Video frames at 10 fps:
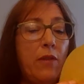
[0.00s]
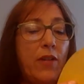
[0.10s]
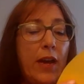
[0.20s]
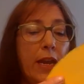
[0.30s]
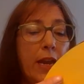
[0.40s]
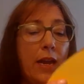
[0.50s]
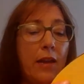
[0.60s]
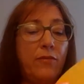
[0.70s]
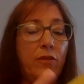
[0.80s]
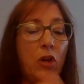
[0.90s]
I
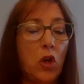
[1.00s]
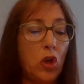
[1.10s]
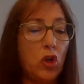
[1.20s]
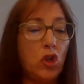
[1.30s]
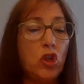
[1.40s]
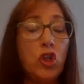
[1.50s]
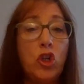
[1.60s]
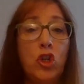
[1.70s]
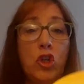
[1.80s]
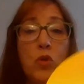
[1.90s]
have
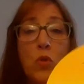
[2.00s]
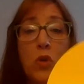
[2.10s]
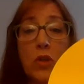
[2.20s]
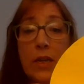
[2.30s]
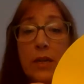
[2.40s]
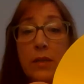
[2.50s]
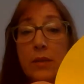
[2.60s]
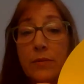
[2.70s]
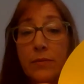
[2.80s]
2 quarters.